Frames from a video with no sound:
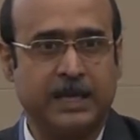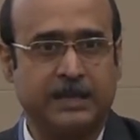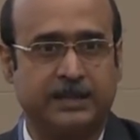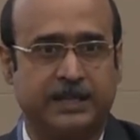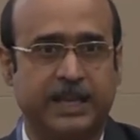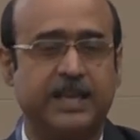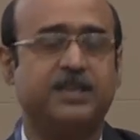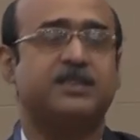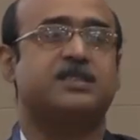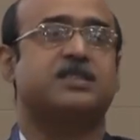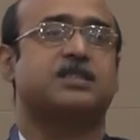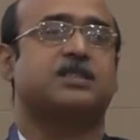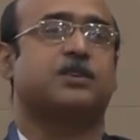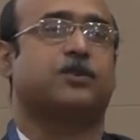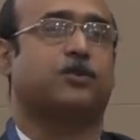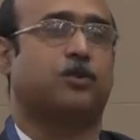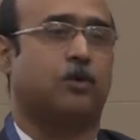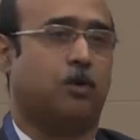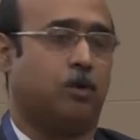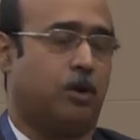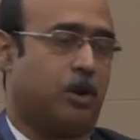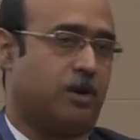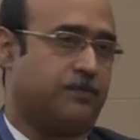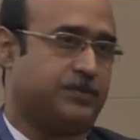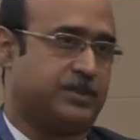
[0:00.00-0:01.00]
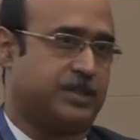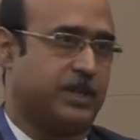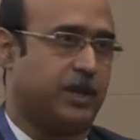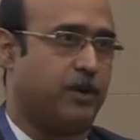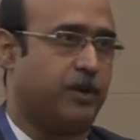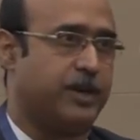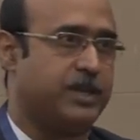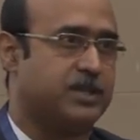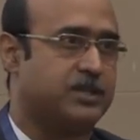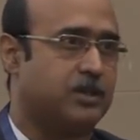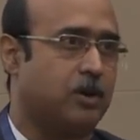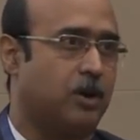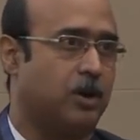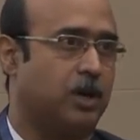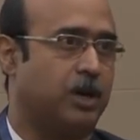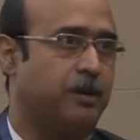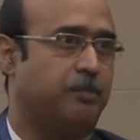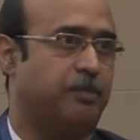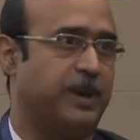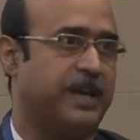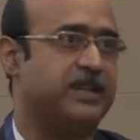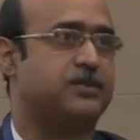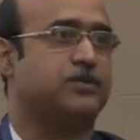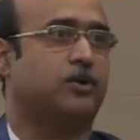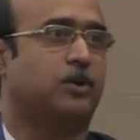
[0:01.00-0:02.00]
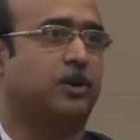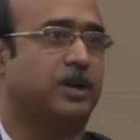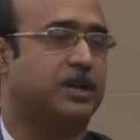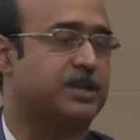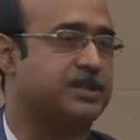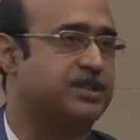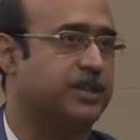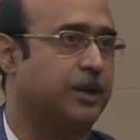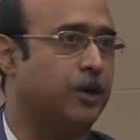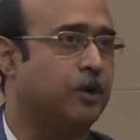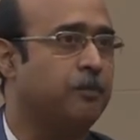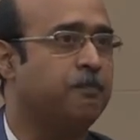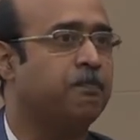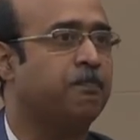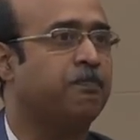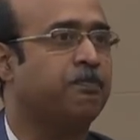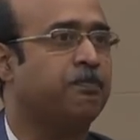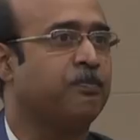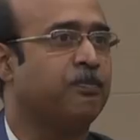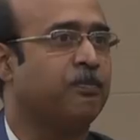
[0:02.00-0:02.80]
This role of zero is called a placeholder zero.